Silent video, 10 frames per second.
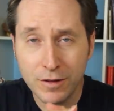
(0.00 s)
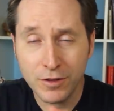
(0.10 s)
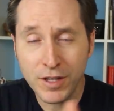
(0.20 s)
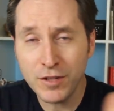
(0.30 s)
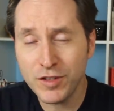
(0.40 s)
So
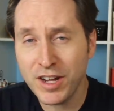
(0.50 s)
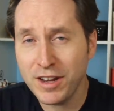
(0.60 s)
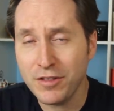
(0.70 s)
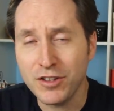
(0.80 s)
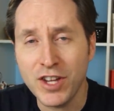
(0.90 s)
thanks for checking
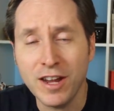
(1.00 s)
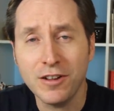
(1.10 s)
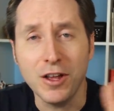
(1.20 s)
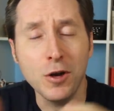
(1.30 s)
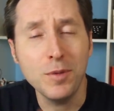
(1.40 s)
out the channel.
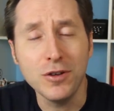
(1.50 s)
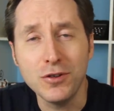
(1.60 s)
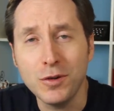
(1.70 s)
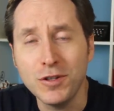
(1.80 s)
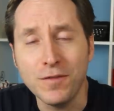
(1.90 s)
I hope you
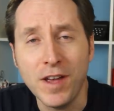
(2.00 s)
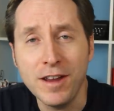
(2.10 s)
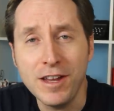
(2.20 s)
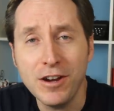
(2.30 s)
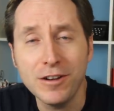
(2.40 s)
enjoy what you
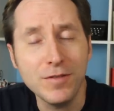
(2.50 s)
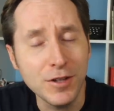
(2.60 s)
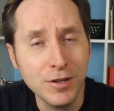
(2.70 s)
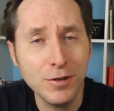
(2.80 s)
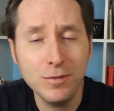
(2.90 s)
find here. And if you
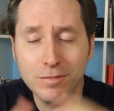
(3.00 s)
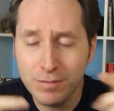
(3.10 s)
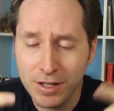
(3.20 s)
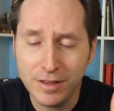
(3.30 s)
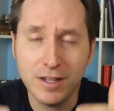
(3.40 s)
do,
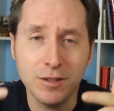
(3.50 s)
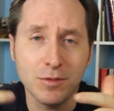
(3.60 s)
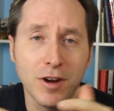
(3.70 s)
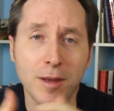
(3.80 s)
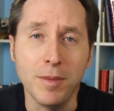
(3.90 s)
hit that
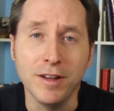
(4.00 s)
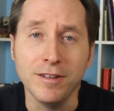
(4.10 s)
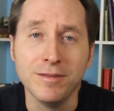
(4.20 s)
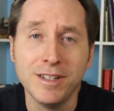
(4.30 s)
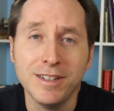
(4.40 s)
subscribe button.
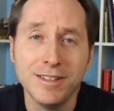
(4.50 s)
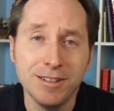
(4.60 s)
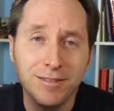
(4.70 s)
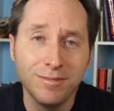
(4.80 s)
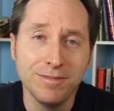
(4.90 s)

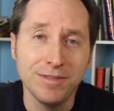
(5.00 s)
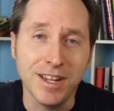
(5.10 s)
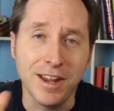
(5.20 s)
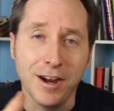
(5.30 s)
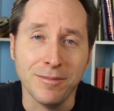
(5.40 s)

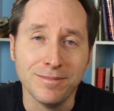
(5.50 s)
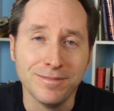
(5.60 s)
Take care.